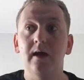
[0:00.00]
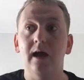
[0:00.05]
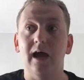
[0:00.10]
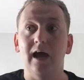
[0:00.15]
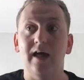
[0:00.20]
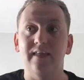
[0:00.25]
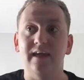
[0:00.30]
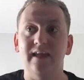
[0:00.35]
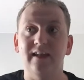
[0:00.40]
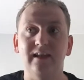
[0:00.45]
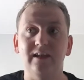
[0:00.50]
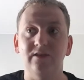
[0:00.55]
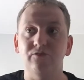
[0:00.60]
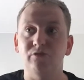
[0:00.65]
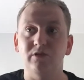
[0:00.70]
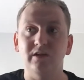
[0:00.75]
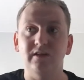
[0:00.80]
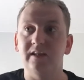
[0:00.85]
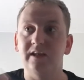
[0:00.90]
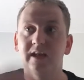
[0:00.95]
and then
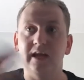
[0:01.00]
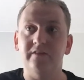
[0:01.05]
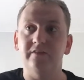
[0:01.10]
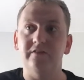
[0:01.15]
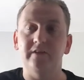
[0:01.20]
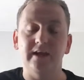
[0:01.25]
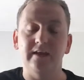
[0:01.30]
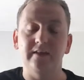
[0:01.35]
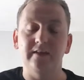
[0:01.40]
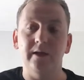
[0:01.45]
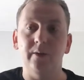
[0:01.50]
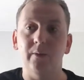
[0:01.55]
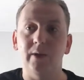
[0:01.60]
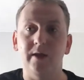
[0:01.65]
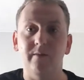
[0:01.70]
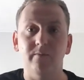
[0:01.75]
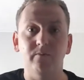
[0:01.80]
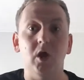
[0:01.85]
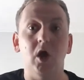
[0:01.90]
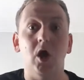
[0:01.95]
literally the next day they
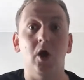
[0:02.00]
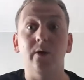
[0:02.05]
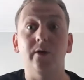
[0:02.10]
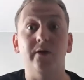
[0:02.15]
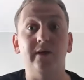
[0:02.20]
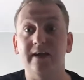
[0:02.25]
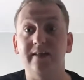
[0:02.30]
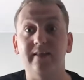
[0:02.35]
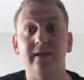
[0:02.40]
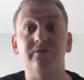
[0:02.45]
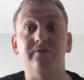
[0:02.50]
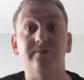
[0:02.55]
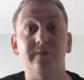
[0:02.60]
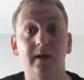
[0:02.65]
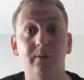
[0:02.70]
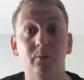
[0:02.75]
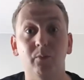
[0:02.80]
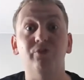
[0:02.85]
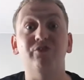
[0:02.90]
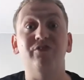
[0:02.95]
went, "Oh, okay, that's
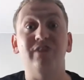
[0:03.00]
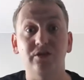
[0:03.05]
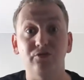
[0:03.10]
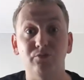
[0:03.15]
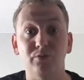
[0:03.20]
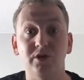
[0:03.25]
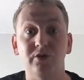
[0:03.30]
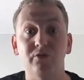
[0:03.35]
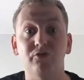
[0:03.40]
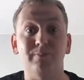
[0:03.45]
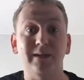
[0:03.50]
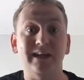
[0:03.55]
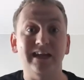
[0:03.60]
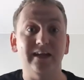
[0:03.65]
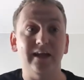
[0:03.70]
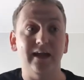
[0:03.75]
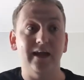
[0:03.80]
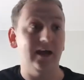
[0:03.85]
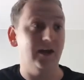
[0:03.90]
fine. We'll send you a new speaker."